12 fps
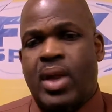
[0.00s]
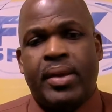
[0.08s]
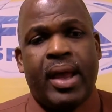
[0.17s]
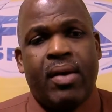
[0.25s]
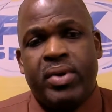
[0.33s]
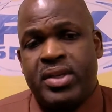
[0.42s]

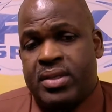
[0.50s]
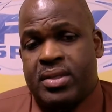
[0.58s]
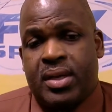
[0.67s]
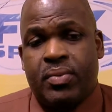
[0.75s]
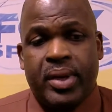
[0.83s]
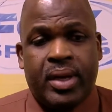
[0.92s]
Yeah, we just
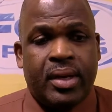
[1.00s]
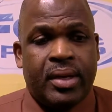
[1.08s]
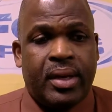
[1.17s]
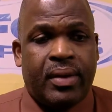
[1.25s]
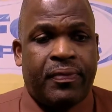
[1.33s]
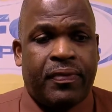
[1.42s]
we couldn't
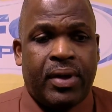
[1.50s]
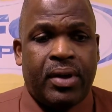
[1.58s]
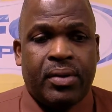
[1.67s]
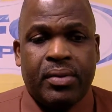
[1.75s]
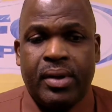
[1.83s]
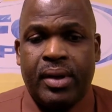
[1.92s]
get a
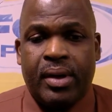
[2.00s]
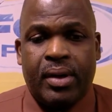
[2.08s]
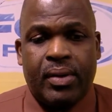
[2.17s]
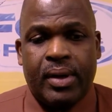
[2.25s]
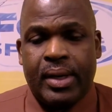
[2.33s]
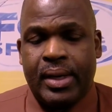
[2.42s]
flow. You
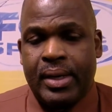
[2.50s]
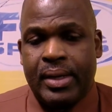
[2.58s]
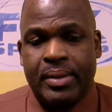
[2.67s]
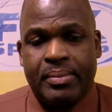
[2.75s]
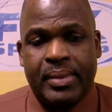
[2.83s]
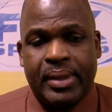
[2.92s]
know,
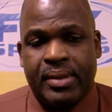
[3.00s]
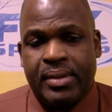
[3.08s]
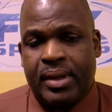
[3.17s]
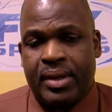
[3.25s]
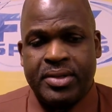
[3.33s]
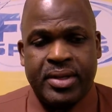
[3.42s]
um,
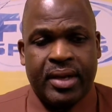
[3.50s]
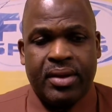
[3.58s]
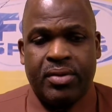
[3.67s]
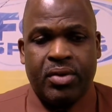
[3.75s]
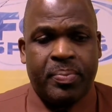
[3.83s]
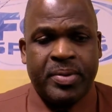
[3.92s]
our
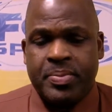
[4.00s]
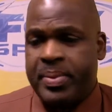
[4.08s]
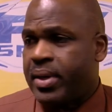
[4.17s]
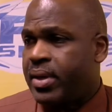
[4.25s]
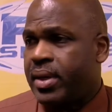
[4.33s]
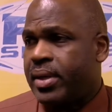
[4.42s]
second group has
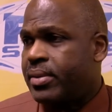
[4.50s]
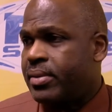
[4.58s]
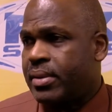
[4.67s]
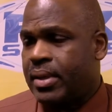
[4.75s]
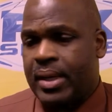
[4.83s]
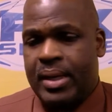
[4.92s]
been good.
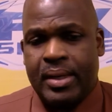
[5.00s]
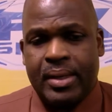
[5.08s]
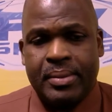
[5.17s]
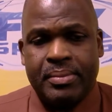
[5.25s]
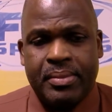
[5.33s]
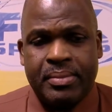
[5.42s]

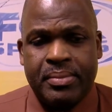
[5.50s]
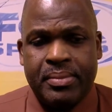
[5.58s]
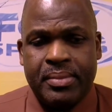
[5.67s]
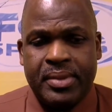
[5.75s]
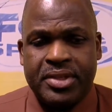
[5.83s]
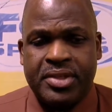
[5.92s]
Um,
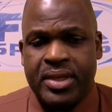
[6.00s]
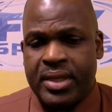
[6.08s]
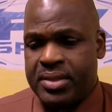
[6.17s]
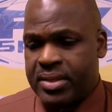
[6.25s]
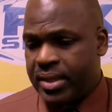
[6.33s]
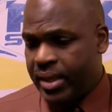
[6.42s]
this
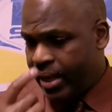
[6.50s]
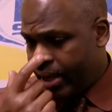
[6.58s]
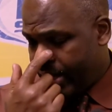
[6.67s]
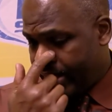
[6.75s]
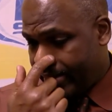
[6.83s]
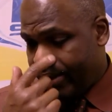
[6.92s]
season
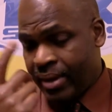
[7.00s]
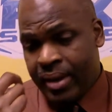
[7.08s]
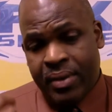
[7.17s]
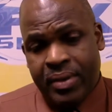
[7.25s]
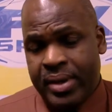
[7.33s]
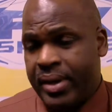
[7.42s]
and
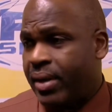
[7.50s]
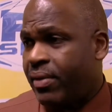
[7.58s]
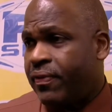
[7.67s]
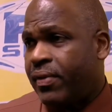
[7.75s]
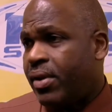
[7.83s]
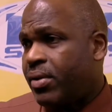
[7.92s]
couldn't get a
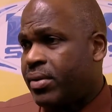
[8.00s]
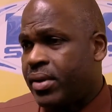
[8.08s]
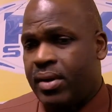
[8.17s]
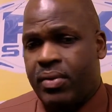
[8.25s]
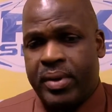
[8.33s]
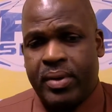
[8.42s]
flow.
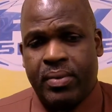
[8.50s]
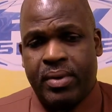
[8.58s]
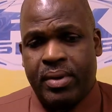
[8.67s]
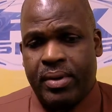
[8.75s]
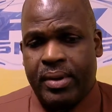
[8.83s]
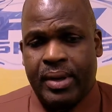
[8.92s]
You know, we
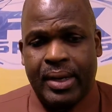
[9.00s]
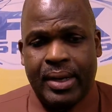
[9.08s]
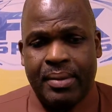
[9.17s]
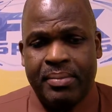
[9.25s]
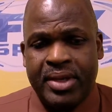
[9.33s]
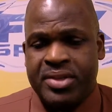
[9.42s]
were
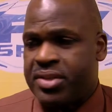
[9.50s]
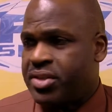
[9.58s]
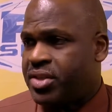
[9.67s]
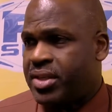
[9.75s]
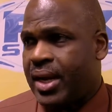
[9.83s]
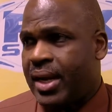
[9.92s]
uh, missing
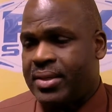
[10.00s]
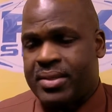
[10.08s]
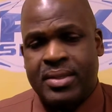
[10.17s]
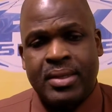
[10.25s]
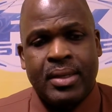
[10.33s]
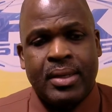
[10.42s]

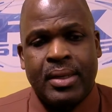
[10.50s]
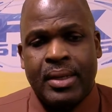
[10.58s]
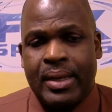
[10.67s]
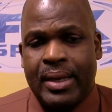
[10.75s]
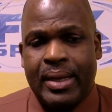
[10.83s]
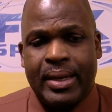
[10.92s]
shots,
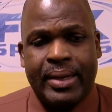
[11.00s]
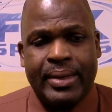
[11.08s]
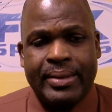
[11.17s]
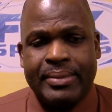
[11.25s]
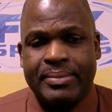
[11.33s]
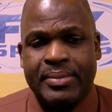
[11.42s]

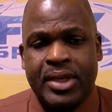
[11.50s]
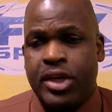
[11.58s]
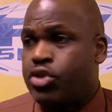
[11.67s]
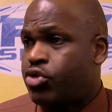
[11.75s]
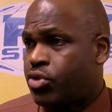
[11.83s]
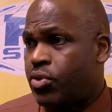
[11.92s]
uh,
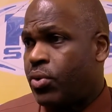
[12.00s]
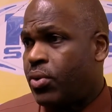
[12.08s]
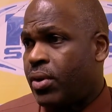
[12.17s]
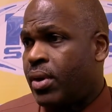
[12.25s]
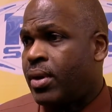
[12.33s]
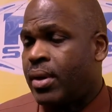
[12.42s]
couldn't score.